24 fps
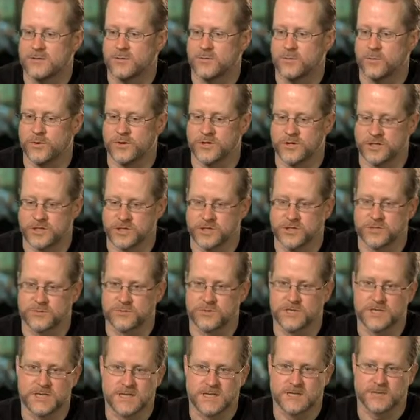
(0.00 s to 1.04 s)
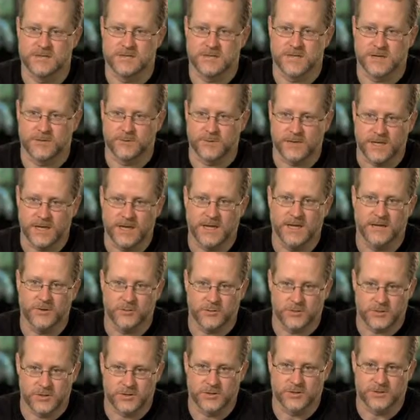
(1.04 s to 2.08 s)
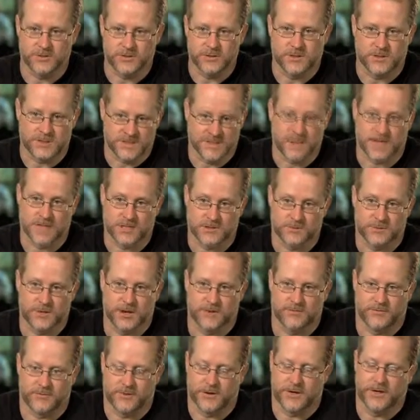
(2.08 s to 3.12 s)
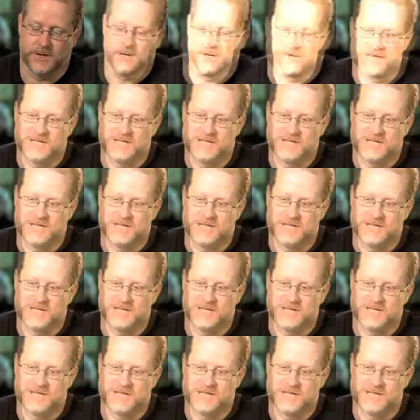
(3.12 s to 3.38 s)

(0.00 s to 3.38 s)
with just the routines that we need in order to do a disaster recovery.